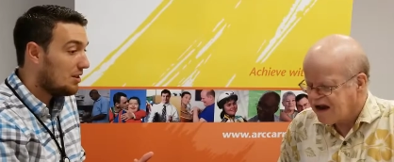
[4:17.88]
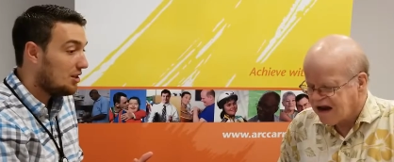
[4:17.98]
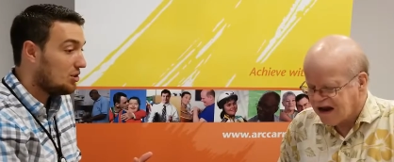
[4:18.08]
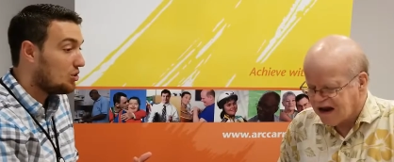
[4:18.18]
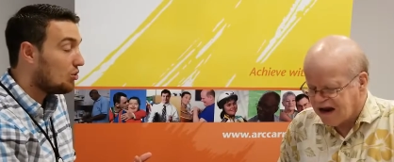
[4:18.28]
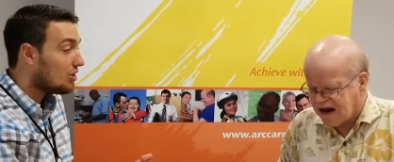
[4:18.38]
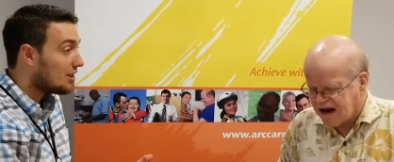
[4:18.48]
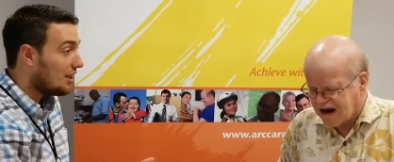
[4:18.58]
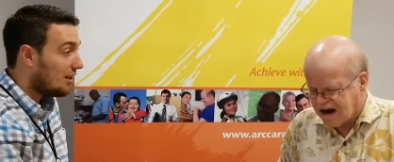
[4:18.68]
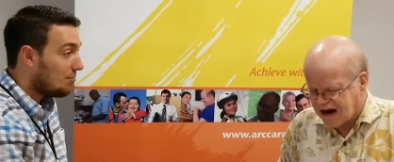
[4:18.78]
Speaker 1: historic
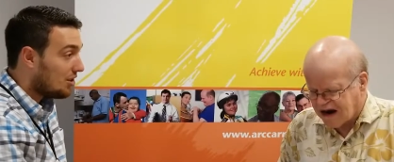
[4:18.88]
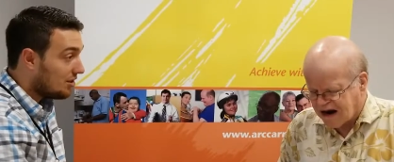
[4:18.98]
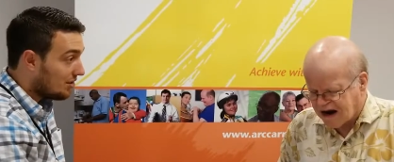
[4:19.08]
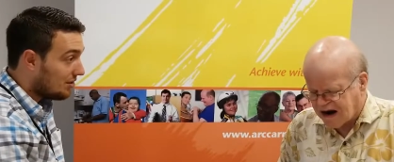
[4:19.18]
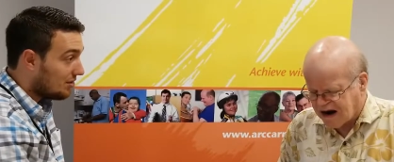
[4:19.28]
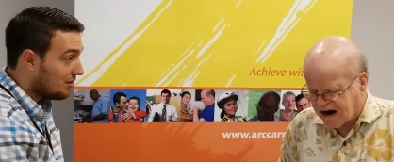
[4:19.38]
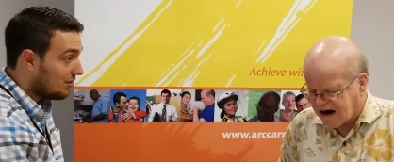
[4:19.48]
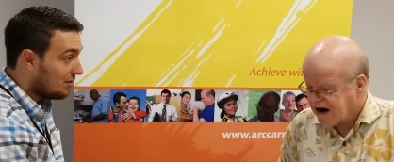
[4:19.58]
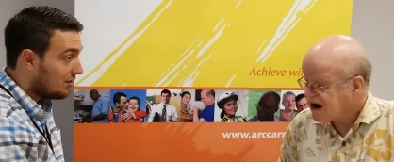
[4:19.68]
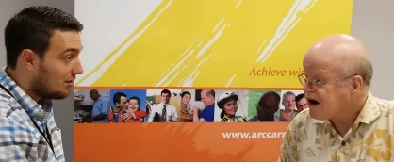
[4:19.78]
landmarks,
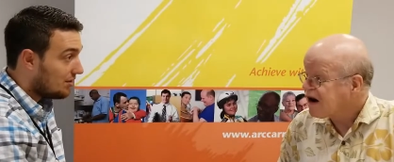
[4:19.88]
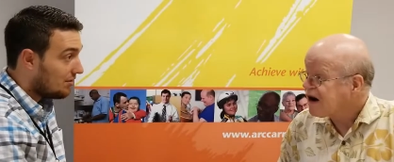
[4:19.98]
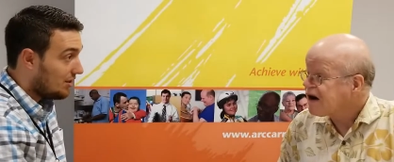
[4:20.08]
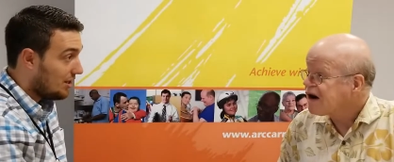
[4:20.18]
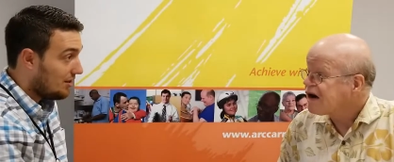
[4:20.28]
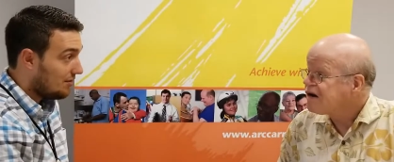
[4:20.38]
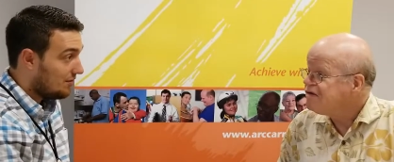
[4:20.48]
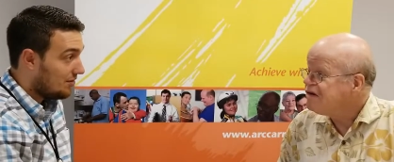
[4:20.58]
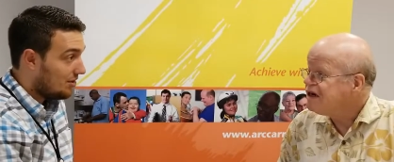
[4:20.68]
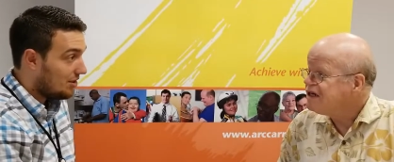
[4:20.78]
right?
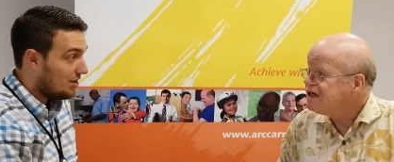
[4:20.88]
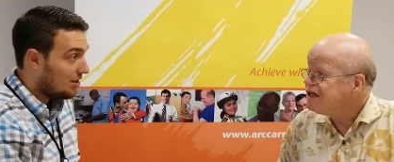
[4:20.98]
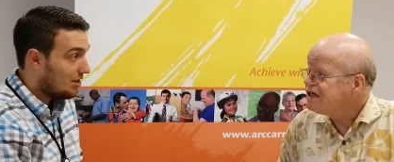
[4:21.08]
Why?